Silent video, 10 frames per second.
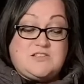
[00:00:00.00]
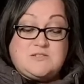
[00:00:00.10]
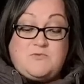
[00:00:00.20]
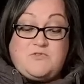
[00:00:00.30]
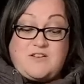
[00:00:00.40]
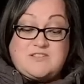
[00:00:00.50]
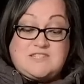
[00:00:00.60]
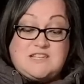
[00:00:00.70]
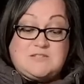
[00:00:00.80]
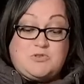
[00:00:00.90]
Some
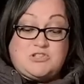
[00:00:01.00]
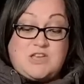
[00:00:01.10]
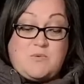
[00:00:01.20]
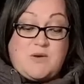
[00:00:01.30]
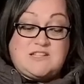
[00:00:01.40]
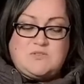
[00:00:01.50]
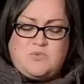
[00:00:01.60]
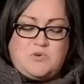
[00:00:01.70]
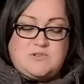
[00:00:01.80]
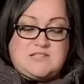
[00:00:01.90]
Pharisees pushed their way
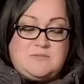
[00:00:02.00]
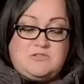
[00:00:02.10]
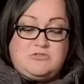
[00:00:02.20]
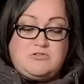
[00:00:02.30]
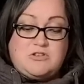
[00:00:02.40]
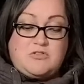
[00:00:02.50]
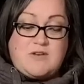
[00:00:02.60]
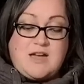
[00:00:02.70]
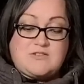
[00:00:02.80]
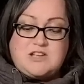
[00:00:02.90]
towards him through the
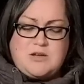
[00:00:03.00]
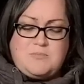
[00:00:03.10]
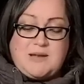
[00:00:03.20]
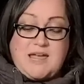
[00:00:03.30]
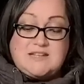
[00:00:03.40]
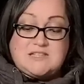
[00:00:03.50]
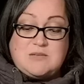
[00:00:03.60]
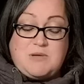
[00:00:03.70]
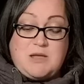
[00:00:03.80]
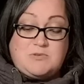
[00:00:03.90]
crowd and complained at
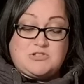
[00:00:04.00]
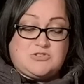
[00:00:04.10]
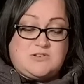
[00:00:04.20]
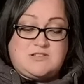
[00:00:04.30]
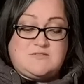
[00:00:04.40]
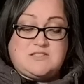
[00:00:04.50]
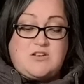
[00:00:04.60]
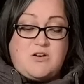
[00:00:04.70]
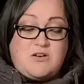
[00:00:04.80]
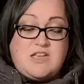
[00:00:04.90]
the people's choice of
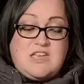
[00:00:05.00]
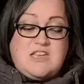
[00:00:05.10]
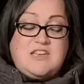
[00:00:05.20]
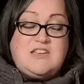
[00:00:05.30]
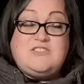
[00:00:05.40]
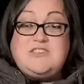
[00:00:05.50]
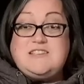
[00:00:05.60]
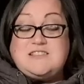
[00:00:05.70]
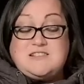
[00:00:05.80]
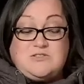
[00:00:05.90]
song.
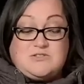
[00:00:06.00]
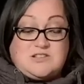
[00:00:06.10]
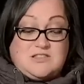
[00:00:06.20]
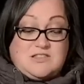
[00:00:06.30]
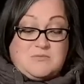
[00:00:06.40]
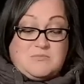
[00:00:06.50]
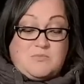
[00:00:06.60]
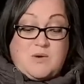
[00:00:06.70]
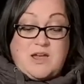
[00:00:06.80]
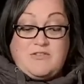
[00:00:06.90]
Jesus looked at them
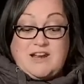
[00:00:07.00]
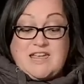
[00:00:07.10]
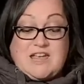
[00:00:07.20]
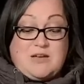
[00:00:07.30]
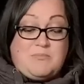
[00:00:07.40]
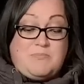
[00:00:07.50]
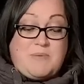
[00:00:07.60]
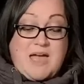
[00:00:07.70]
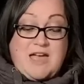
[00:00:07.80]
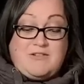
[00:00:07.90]
wearily,
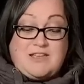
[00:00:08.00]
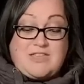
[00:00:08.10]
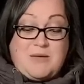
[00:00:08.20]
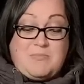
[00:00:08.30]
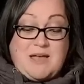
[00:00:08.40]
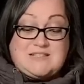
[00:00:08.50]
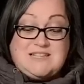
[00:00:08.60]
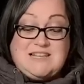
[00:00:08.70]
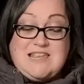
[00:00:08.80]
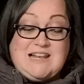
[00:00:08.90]
comparing their
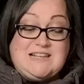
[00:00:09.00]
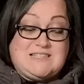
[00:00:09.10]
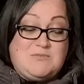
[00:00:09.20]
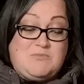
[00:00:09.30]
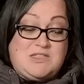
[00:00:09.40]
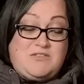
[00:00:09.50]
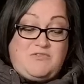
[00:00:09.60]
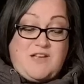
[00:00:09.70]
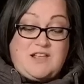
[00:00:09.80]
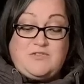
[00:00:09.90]
petty legalism with the
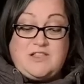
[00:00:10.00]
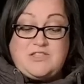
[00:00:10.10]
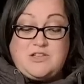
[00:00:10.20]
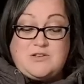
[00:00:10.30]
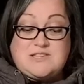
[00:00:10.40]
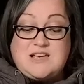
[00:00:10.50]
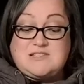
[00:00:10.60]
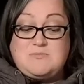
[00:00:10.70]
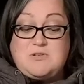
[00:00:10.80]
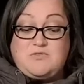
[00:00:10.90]
faithful
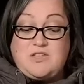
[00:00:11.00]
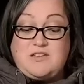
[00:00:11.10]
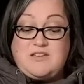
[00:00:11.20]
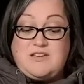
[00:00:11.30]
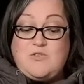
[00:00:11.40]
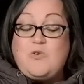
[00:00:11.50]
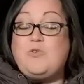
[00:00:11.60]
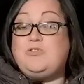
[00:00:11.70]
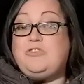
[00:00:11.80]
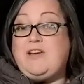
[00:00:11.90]
enthusiasm of the
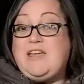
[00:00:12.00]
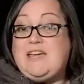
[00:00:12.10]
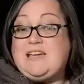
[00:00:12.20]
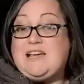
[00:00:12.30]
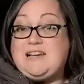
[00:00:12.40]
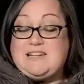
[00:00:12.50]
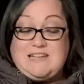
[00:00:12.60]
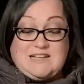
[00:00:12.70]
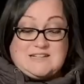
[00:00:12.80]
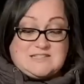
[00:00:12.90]
ordinary
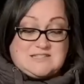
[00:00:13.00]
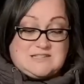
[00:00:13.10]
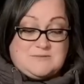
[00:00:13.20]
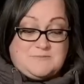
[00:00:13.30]
Galileans.